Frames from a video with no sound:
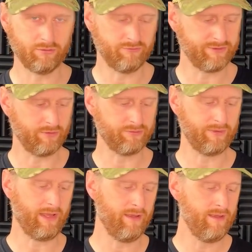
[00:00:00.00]
results
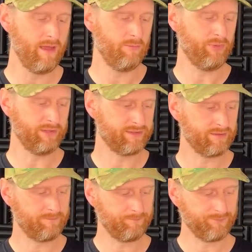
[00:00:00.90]
with it. But
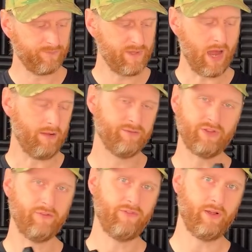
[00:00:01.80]
no,
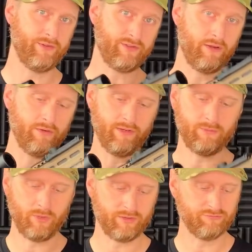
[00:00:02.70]
so far so good. It
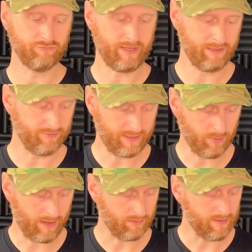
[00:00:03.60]
works really, really
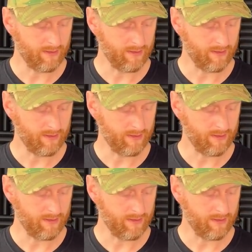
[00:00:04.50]
well.